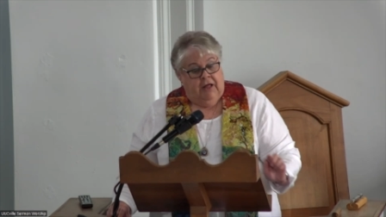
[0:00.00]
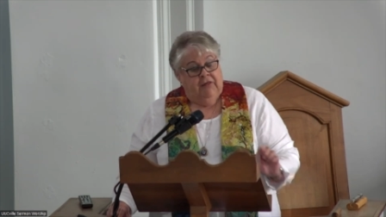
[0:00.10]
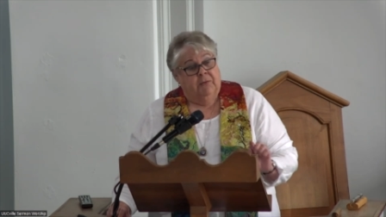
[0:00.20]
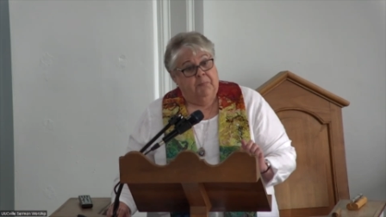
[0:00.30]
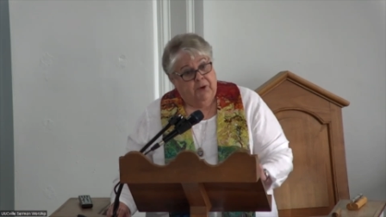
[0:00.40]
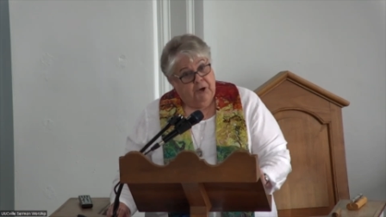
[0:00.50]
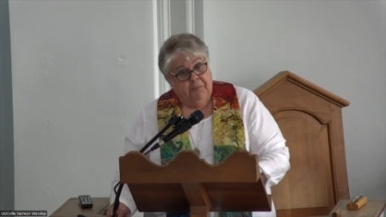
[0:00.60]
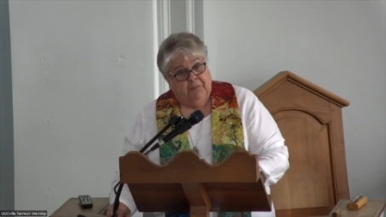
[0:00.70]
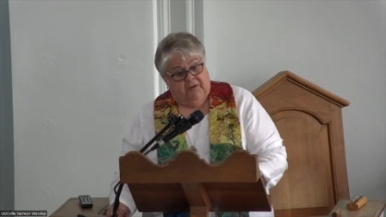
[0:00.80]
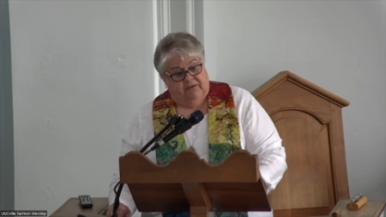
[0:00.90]
The
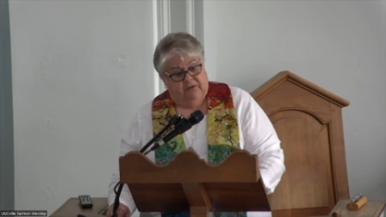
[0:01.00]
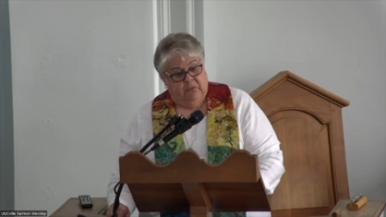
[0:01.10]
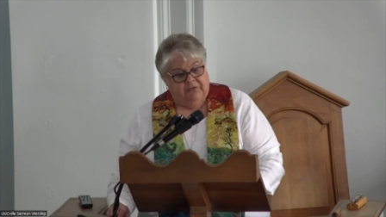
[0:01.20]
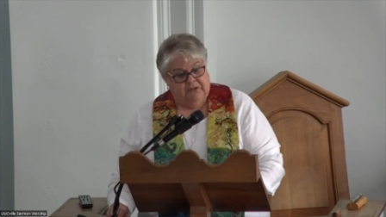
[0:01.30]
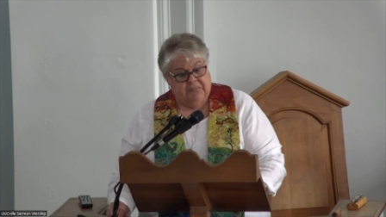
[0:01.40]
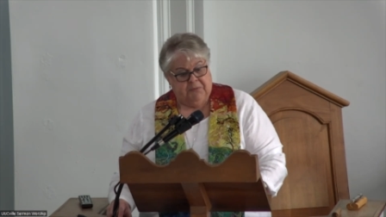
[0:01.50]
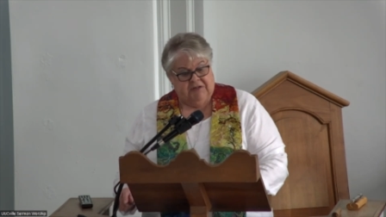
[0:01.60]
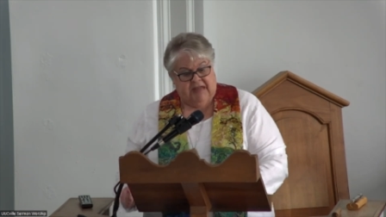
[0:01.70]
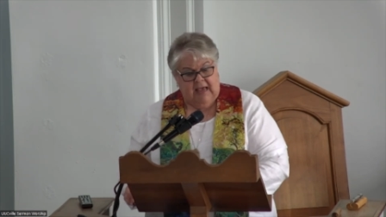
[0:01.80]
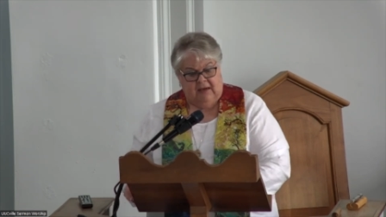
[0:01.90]
purpose was to
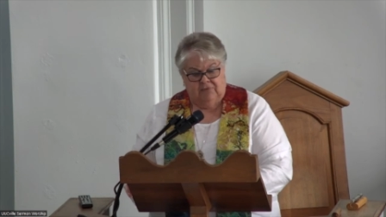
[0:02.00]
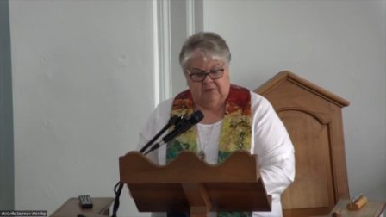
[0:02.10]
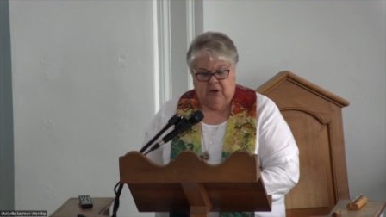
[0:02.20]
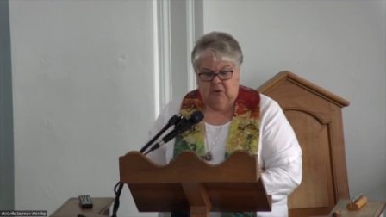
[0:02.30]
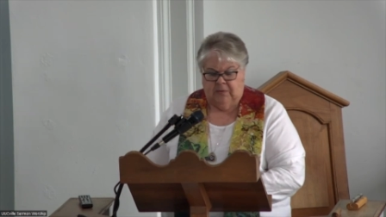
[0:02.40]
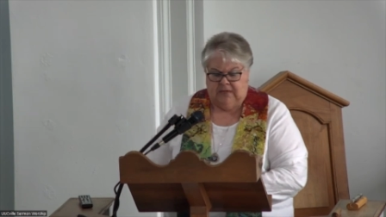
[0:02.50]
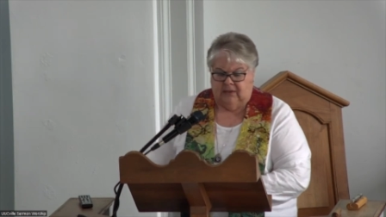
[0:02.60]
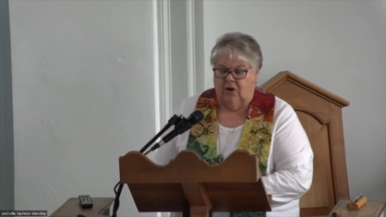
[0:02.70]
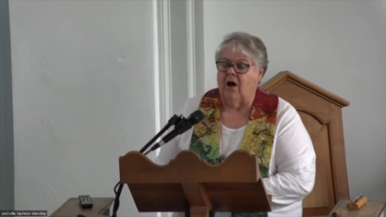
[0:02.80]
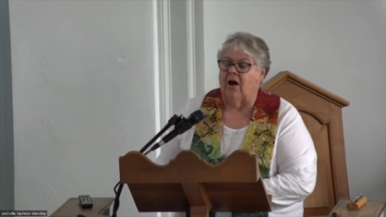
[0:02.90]
protect draconian
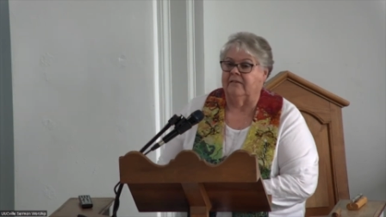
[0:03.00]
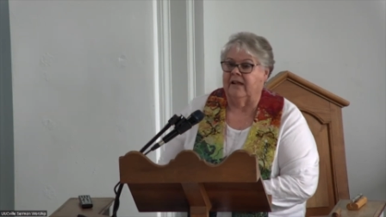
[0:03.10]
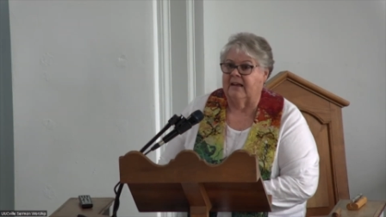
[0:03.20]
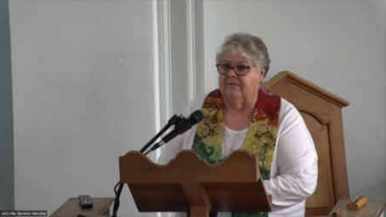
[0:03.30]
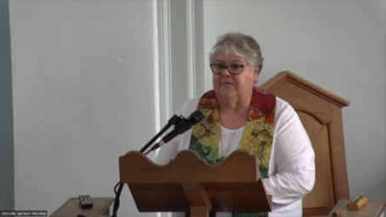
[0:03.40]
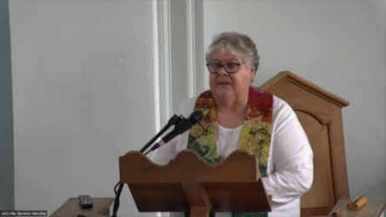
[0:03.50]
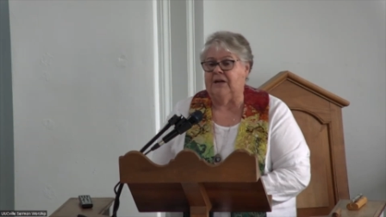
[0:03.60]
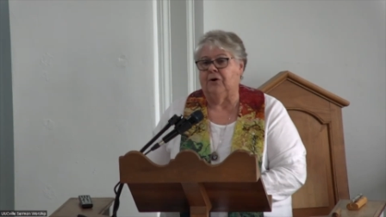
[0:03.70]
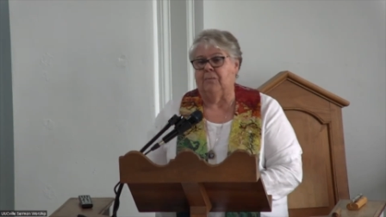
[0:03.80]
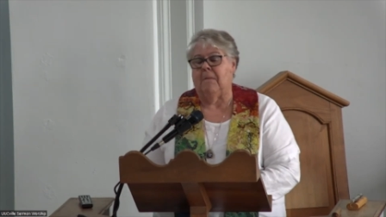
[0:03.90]
laws and
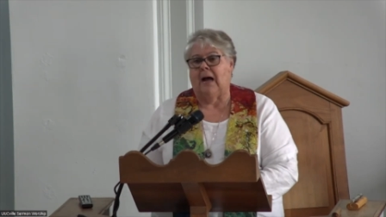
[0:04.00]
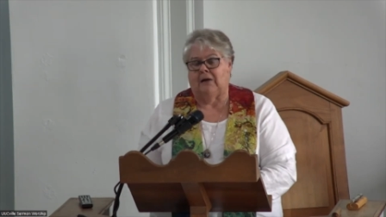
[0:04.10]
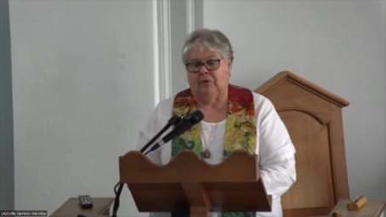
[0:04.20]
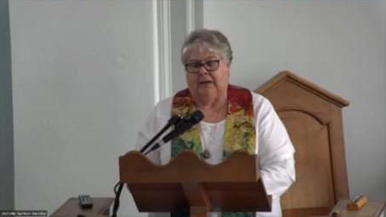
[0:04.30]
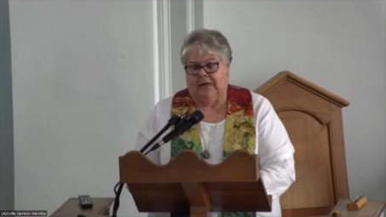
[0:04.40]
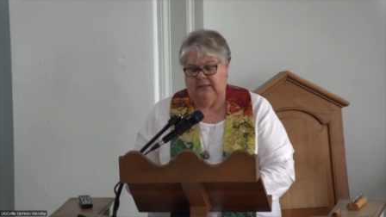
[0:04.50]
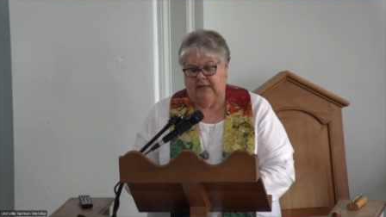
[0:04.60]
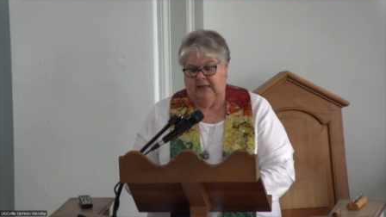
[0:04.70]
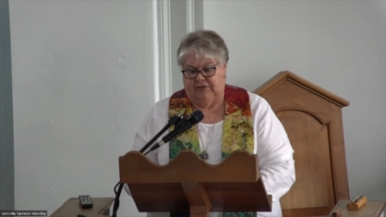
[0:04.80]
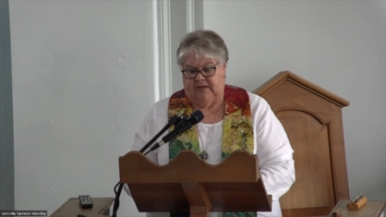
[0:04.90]
fear mongering
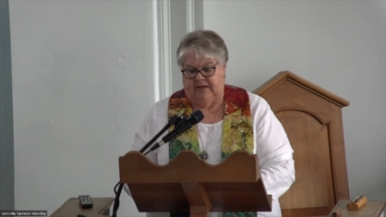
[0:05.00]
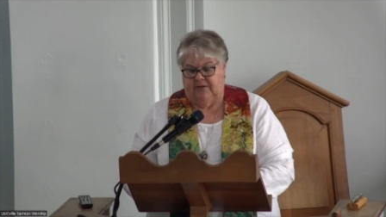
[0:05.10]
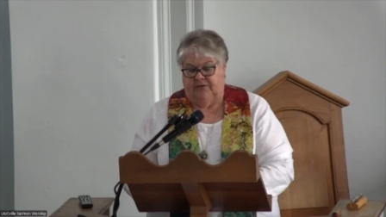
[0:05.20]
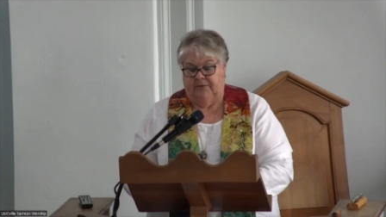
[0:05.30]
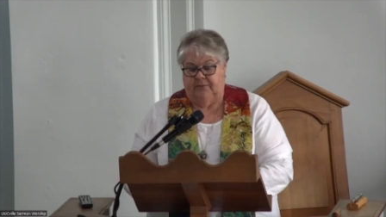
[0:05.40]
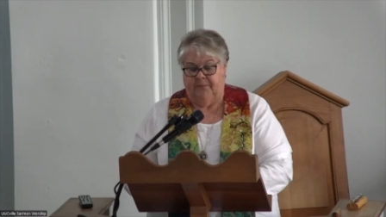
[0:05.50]
legislators.